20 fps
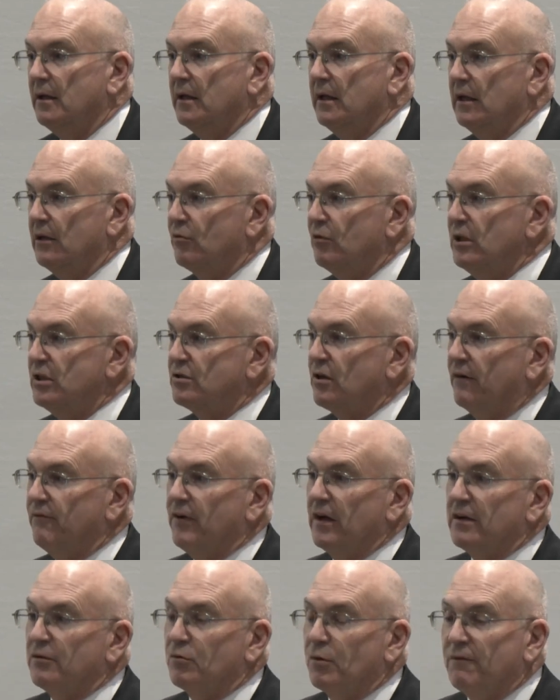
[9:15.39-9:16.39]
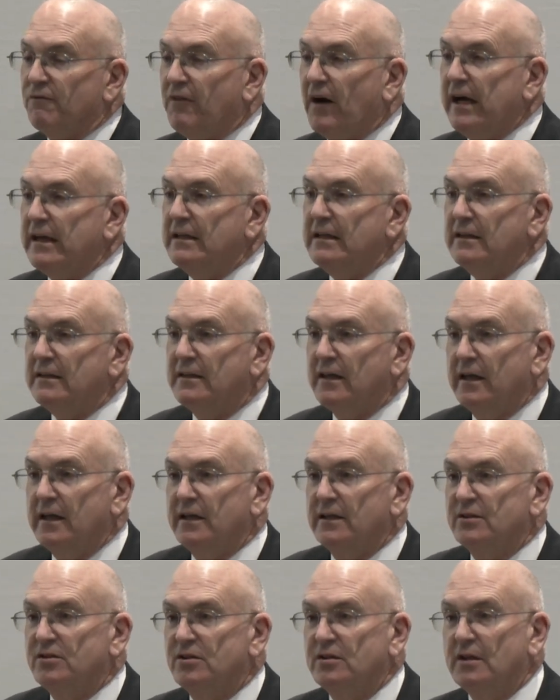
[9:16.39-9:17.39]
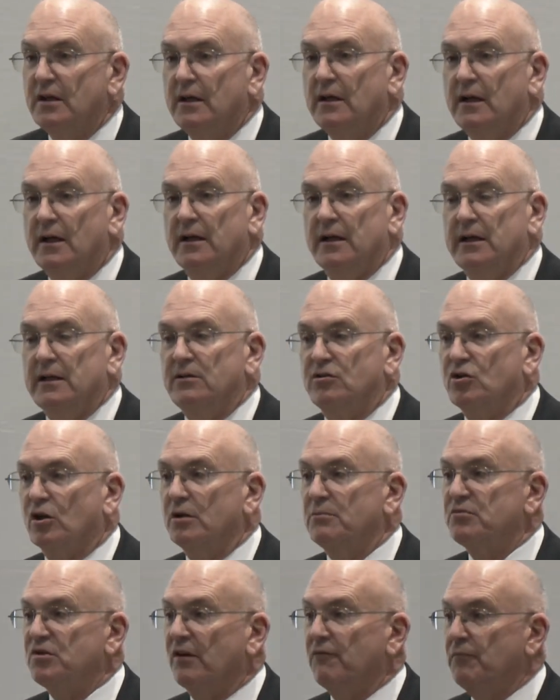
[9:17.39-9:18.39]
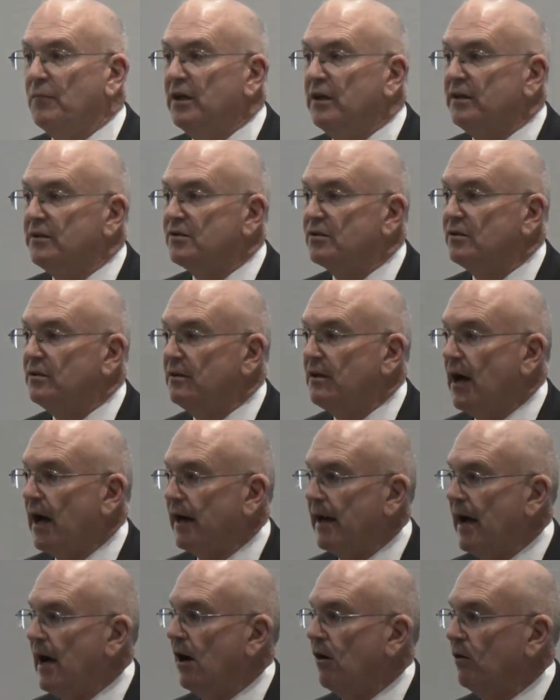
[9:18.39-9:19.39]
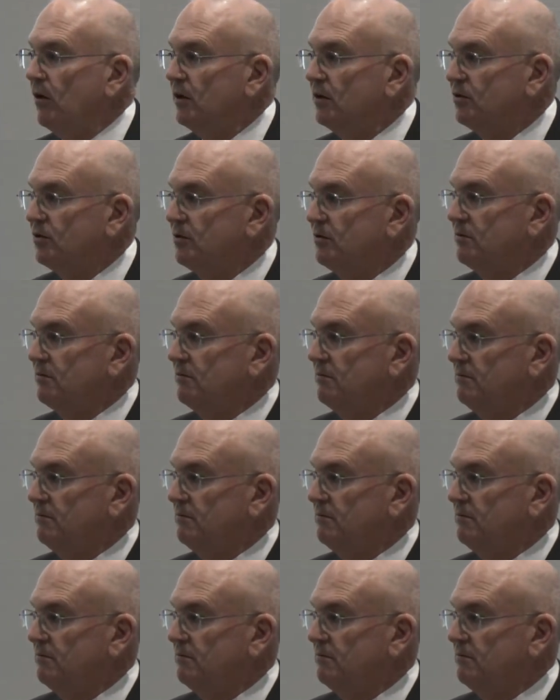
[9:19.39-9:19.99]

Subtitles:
We're finding things in terms of minutes and not hours,